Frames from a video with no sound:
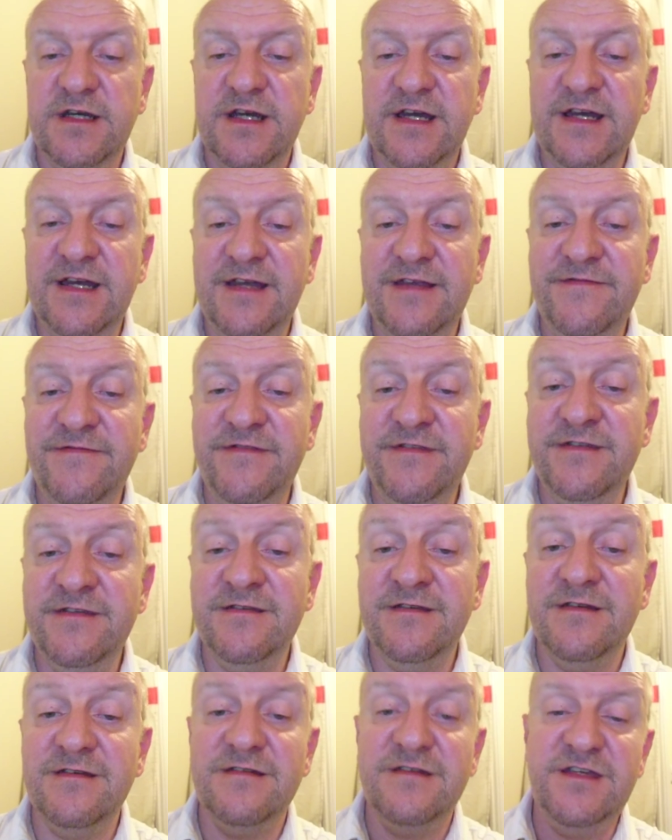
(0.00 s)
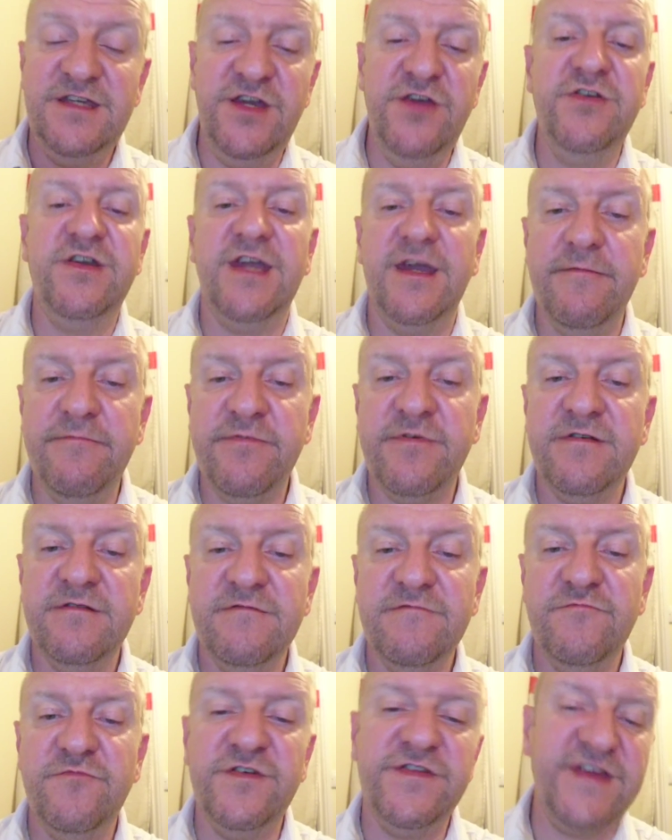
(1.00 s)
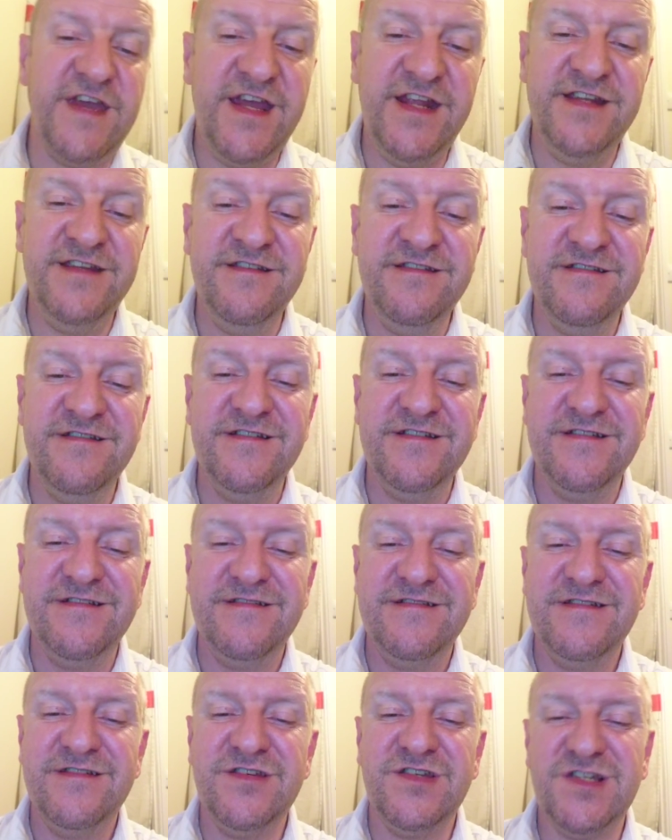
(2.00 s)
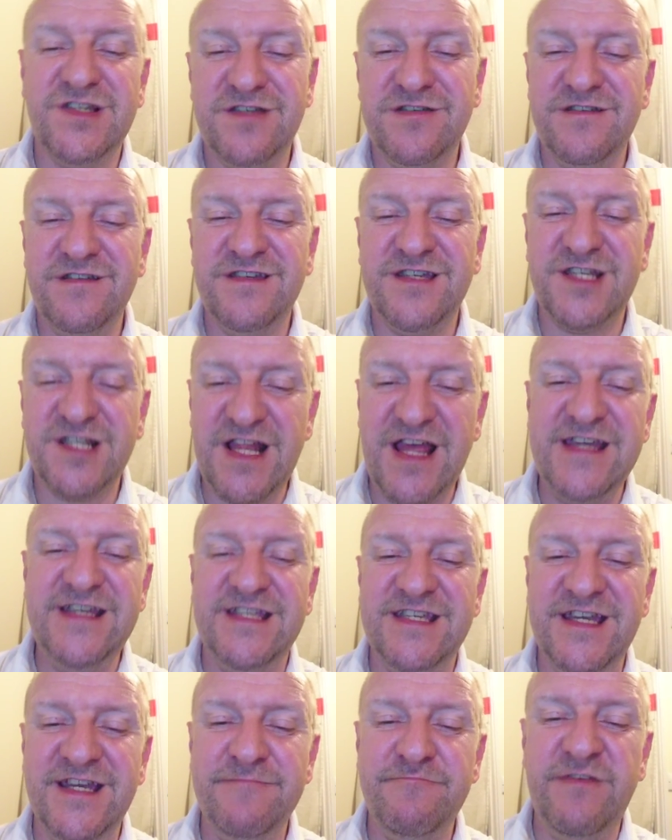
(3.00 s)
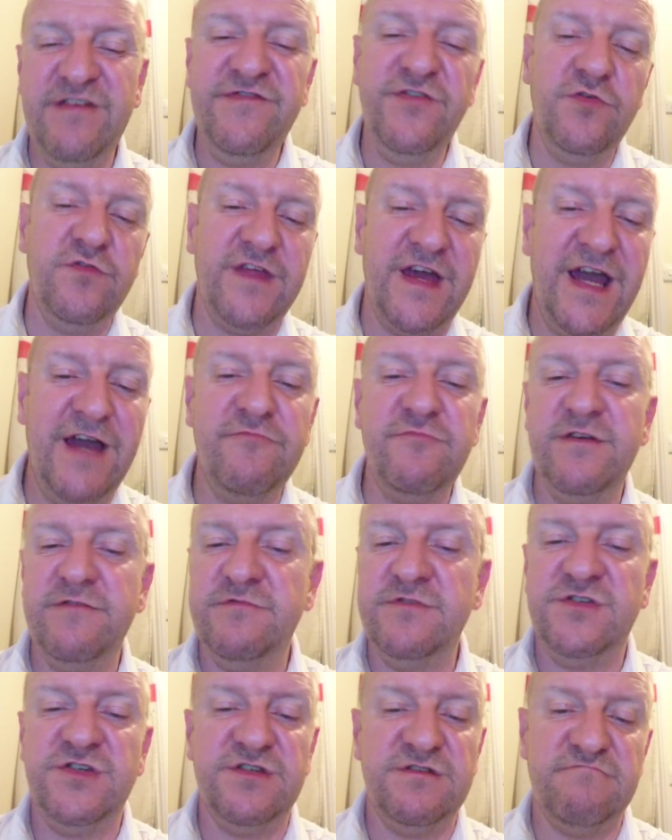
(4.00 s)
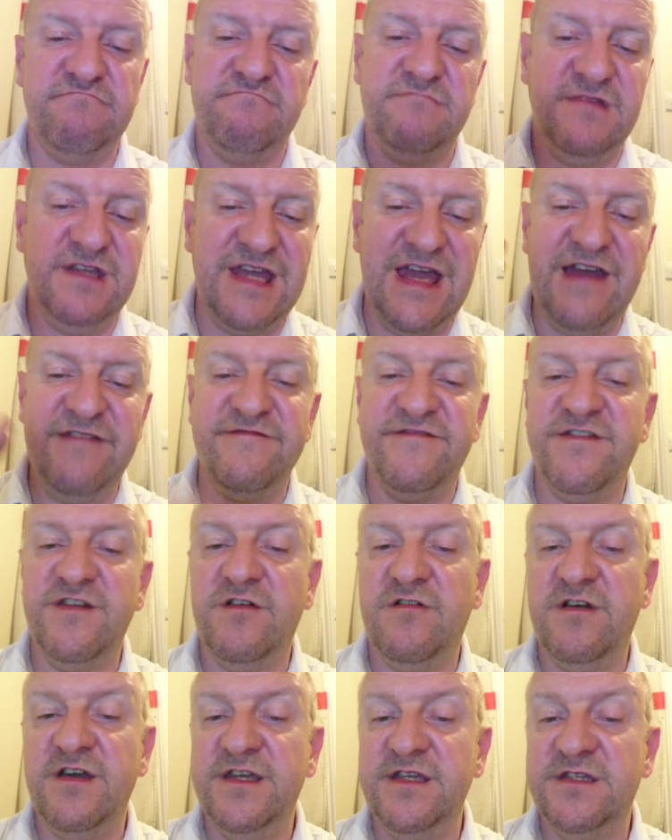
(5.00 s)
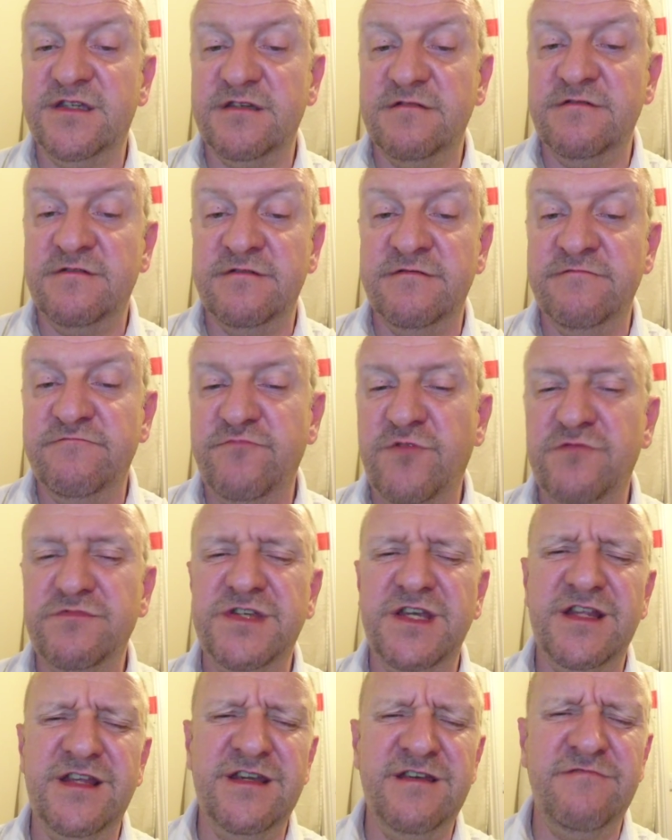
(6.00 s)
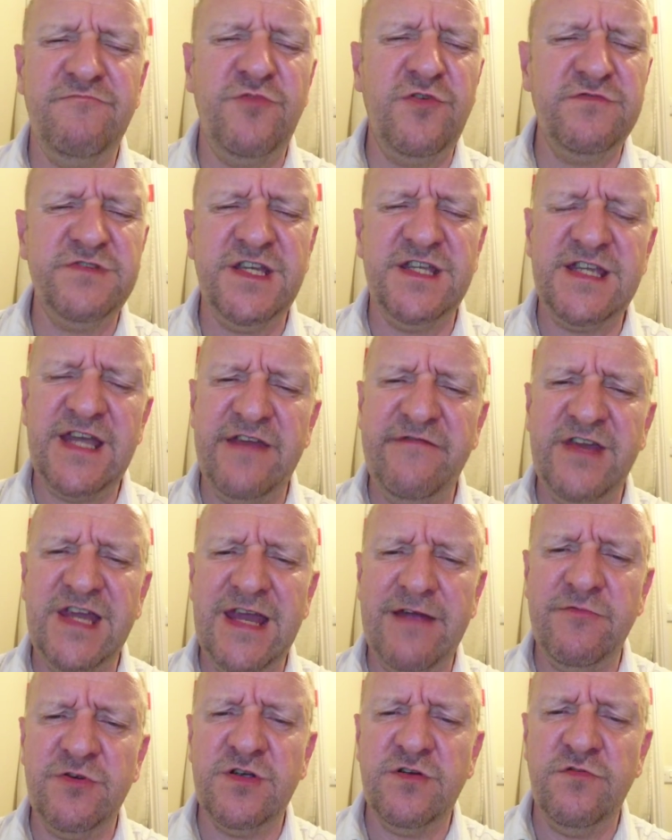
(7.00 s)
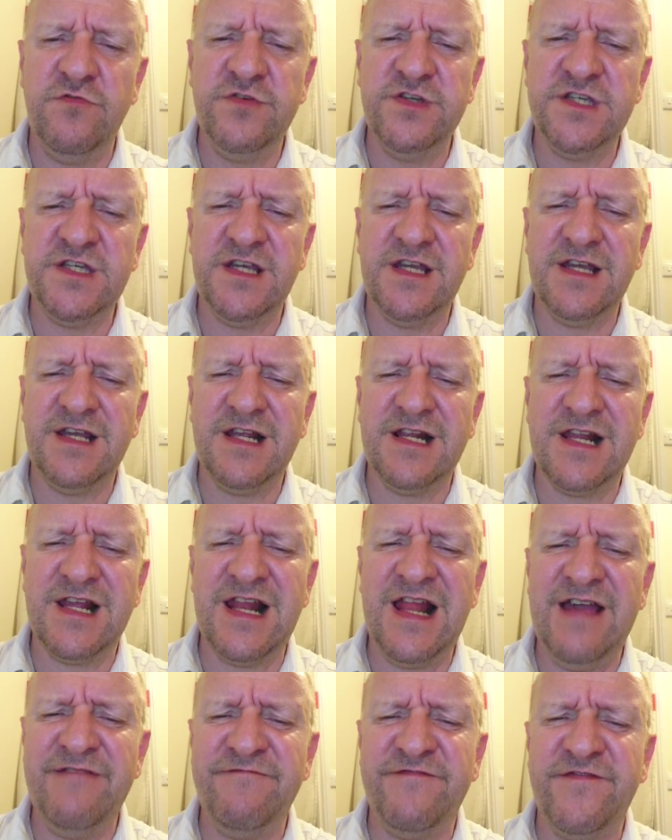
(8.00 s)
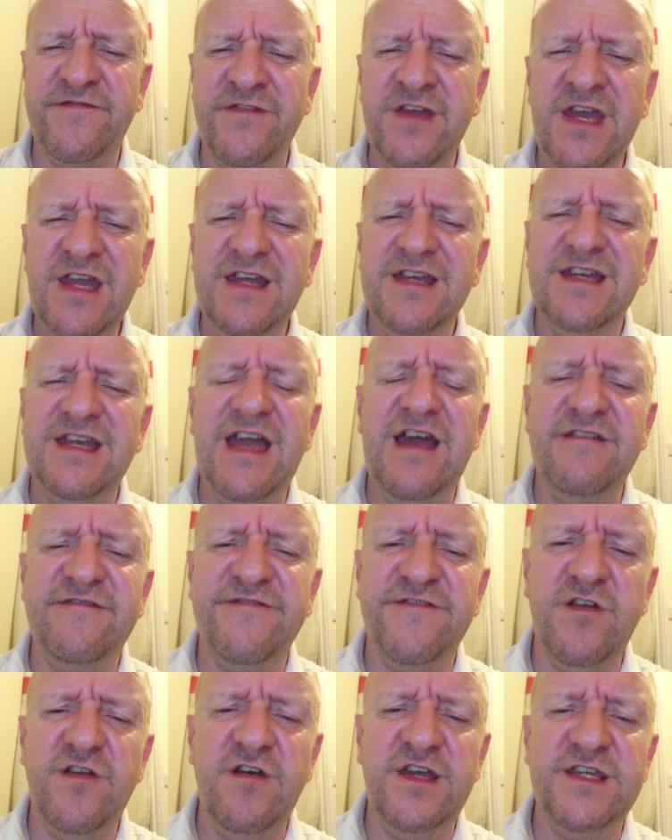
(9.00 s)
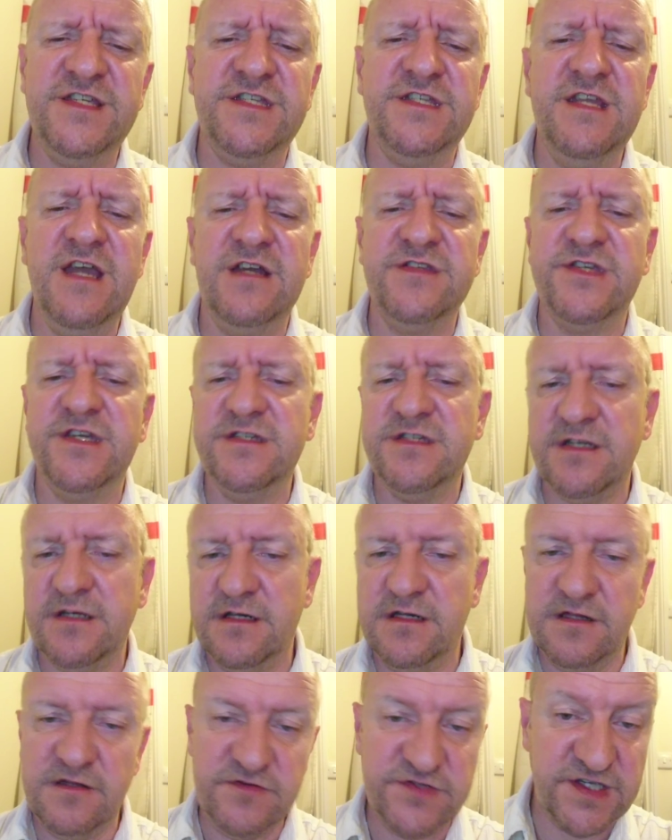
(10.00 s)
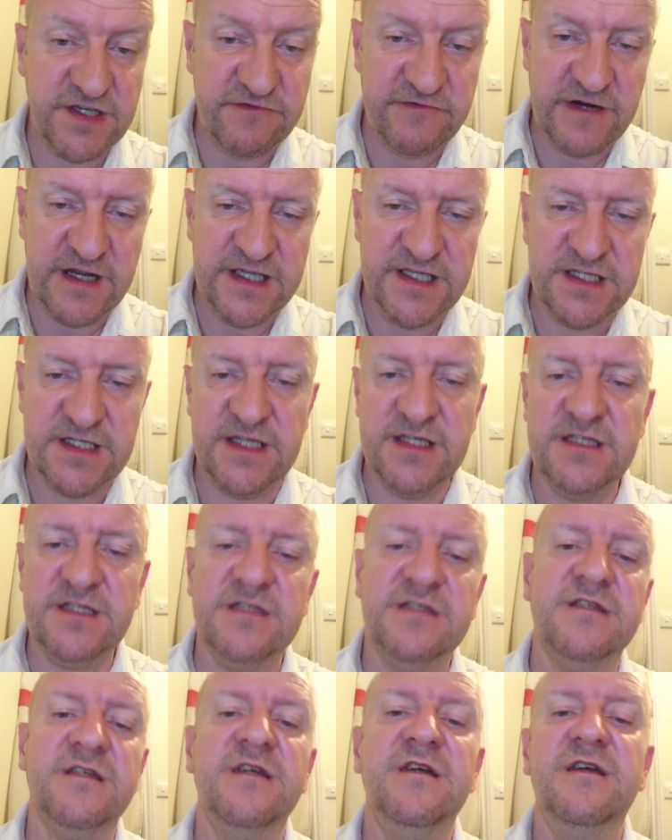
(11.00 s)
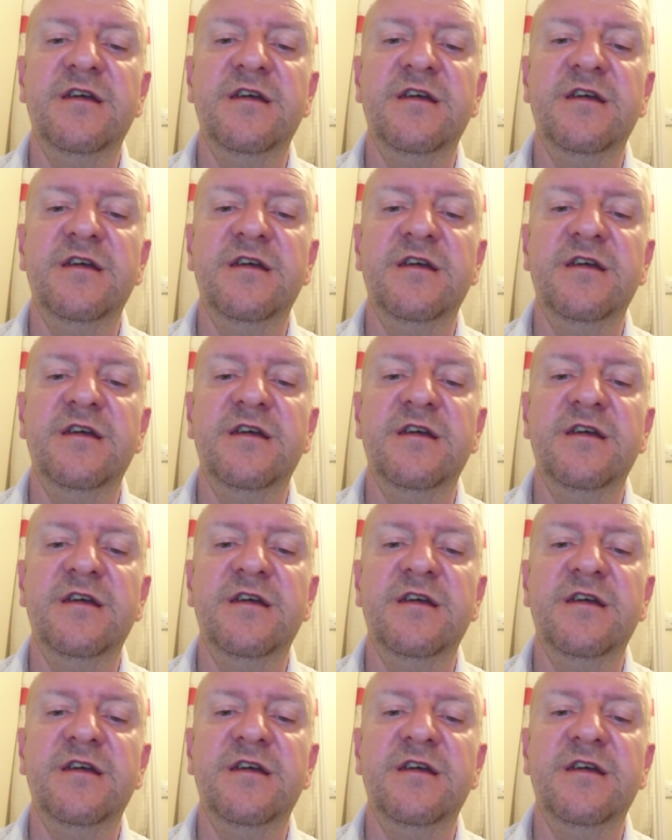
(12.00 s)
And UKIP were then slated. Before that, we were just gadflies and what was it David Cameron called us? Gadflies, nutters and closet racists.